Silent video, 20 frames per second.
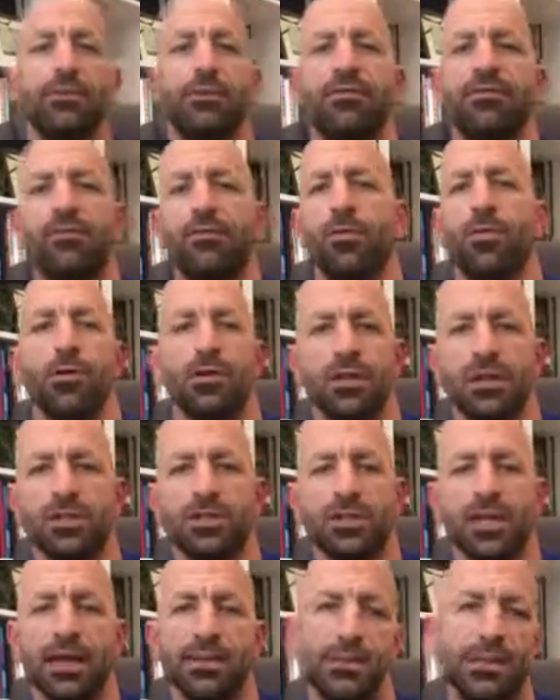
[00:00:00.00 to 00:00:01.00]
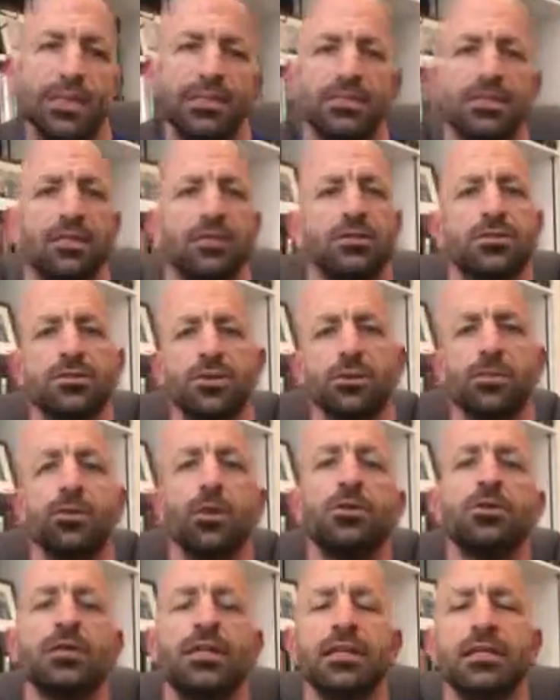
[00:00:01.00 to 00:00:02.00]
before lunchtime gets here. So
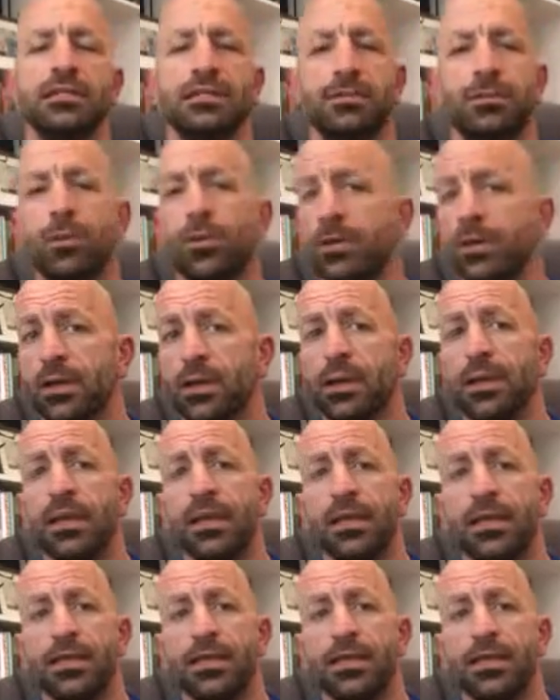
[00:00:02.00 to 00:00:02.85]
protein is important.